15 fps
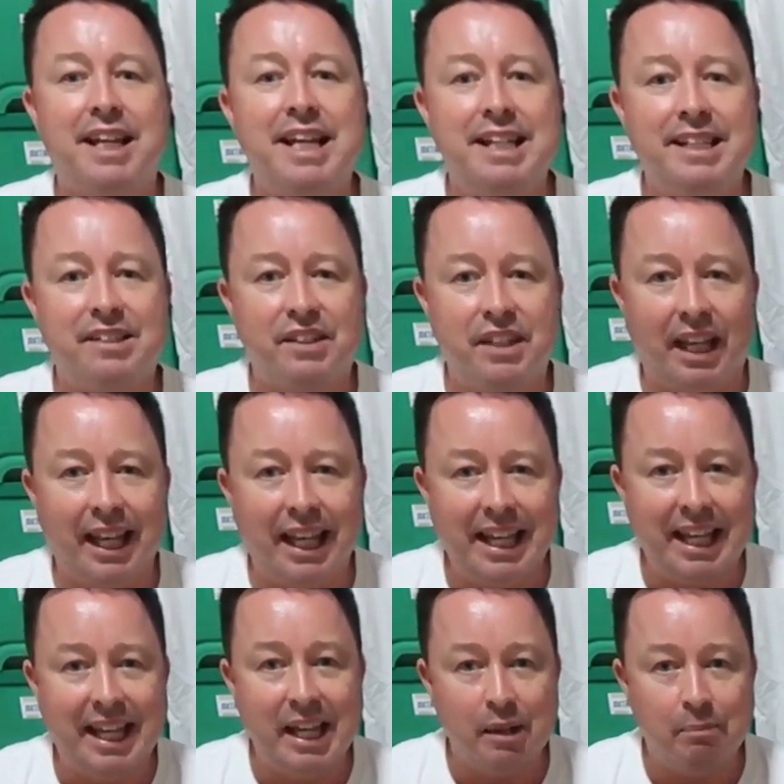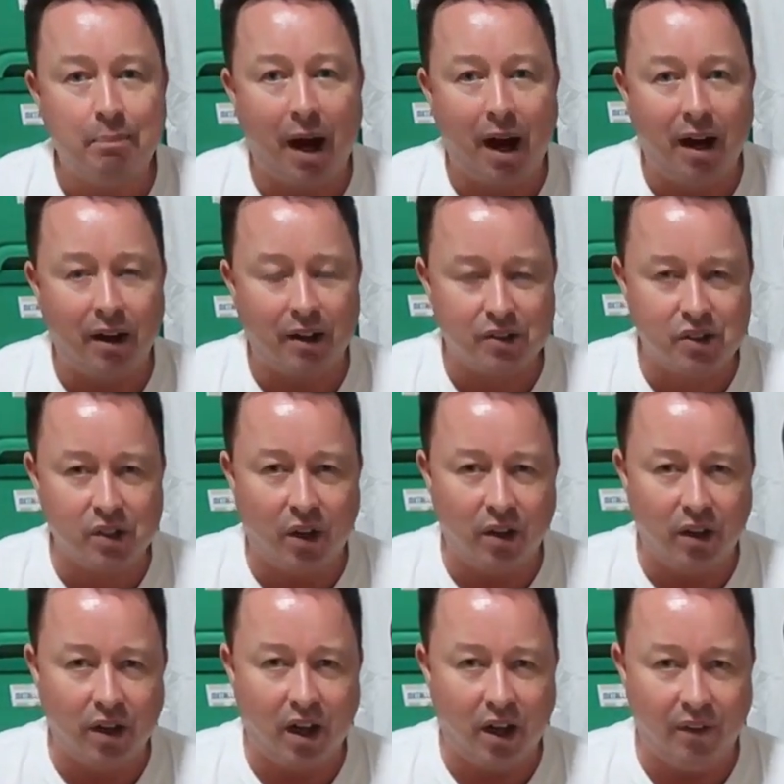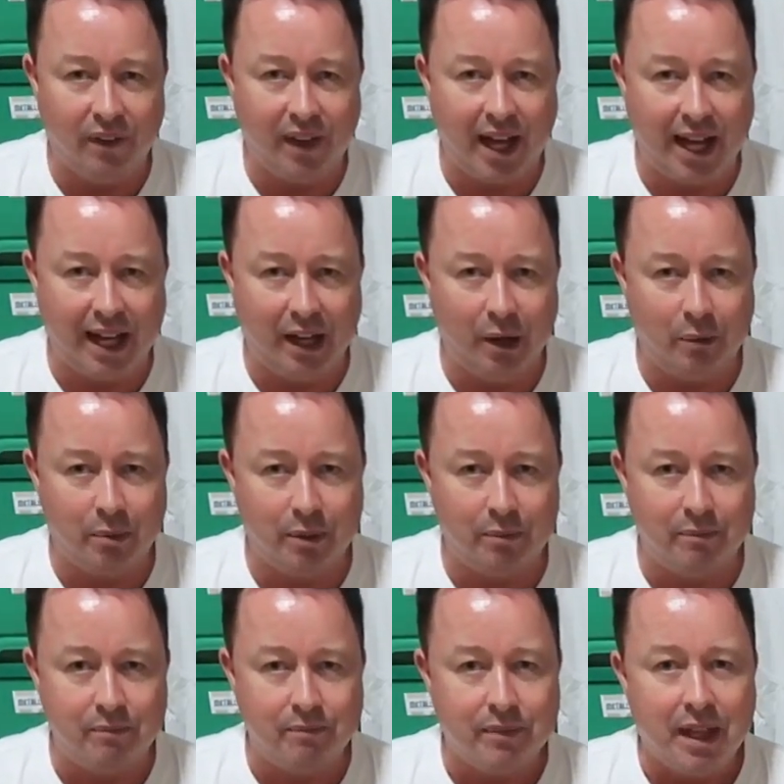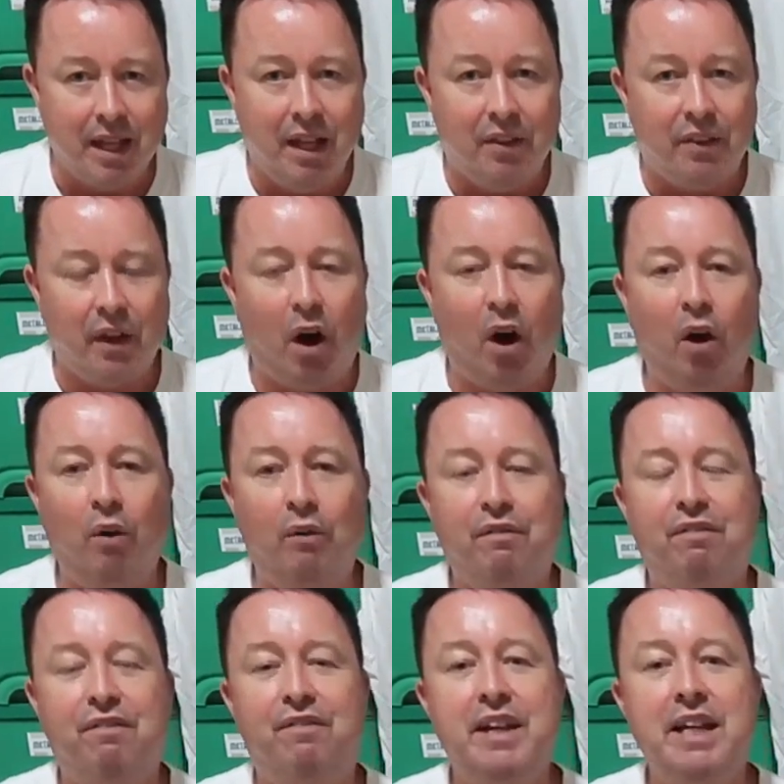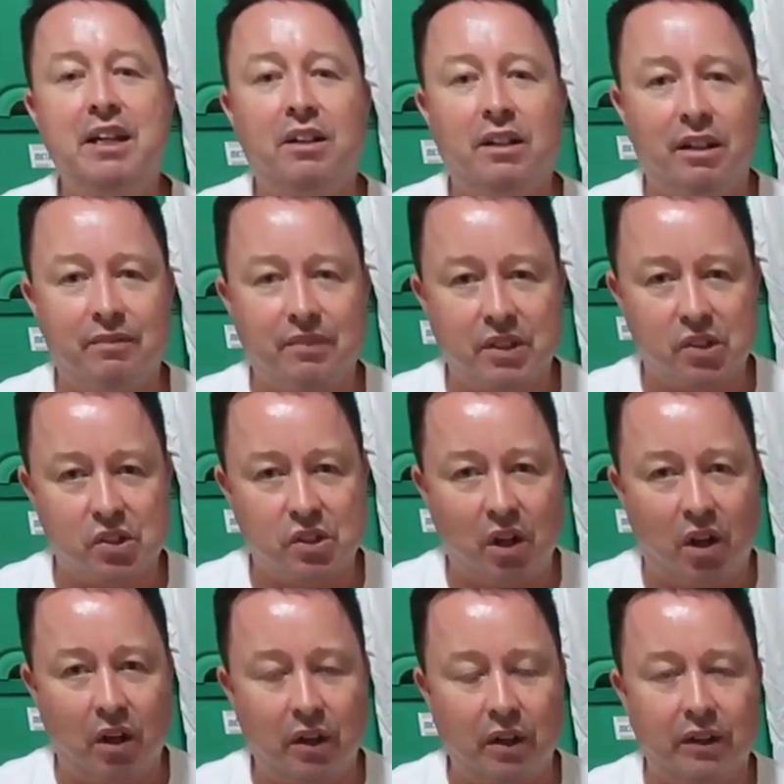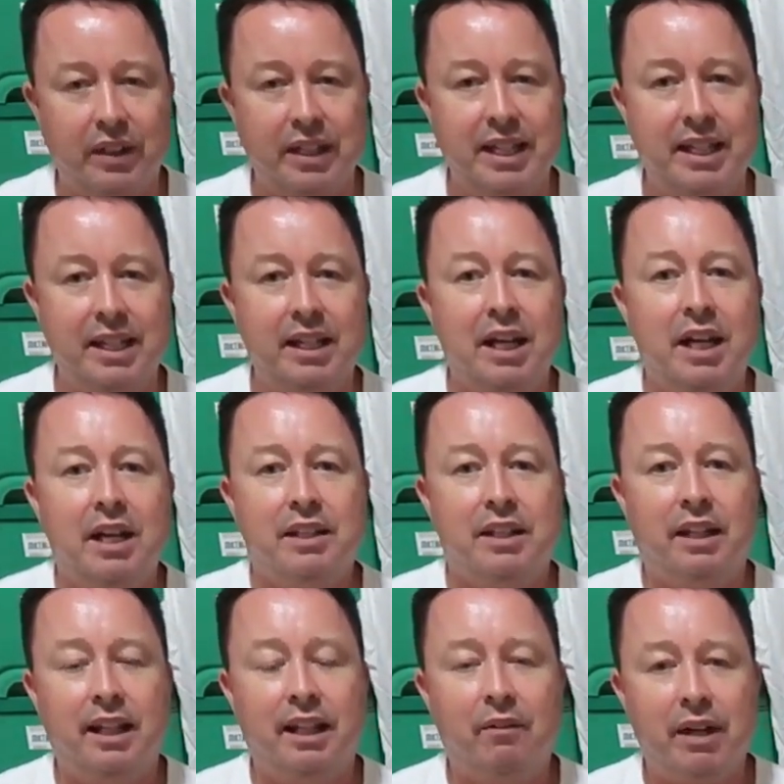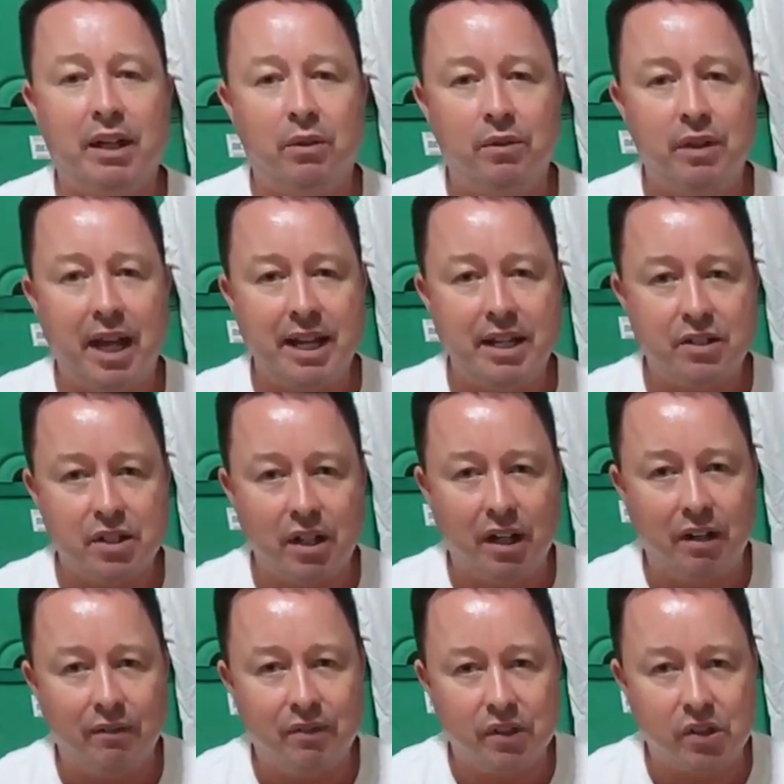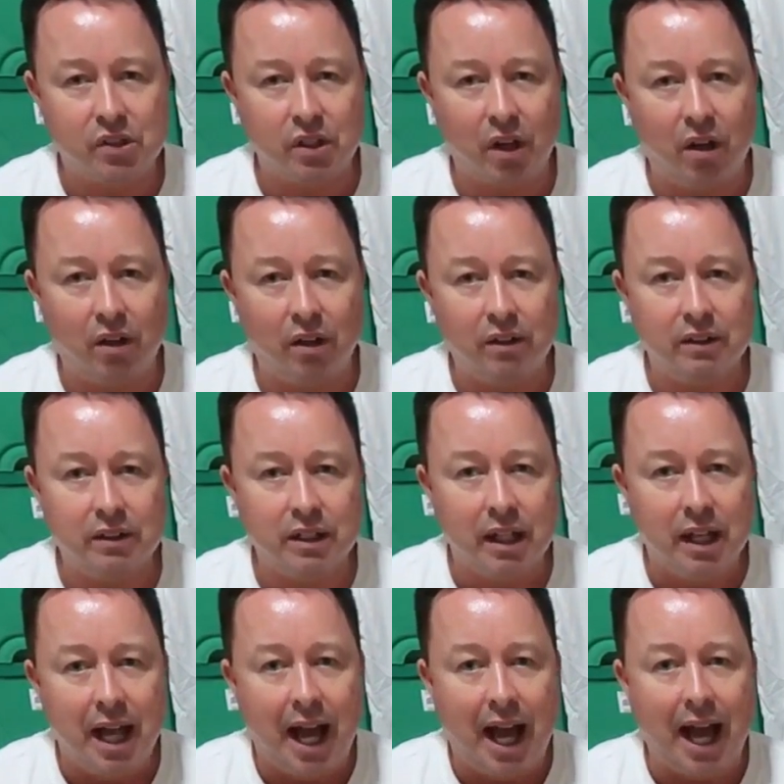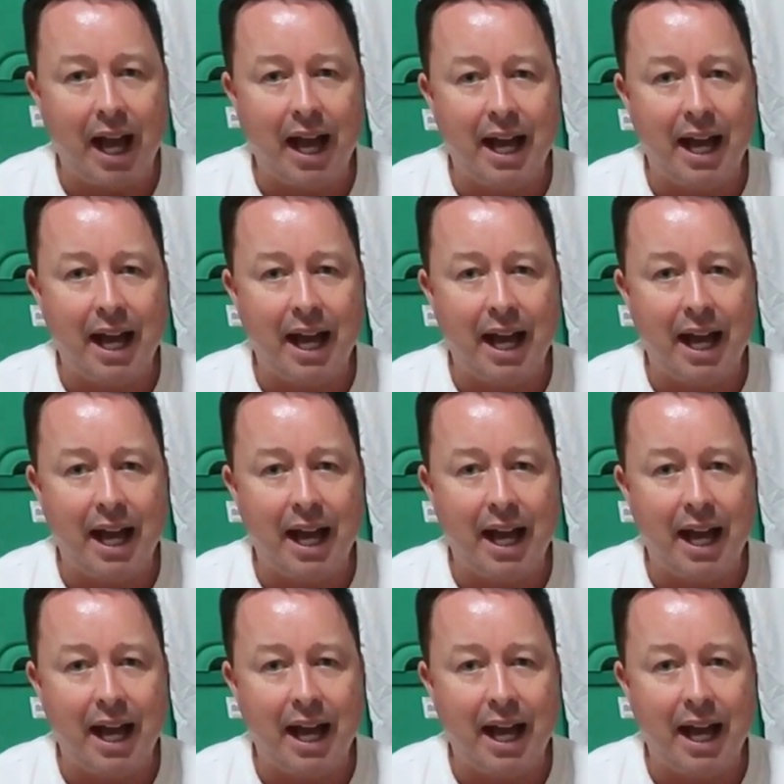This is the Linkin Park song on the album. The whole feel of the song, the lyrical nature of the song,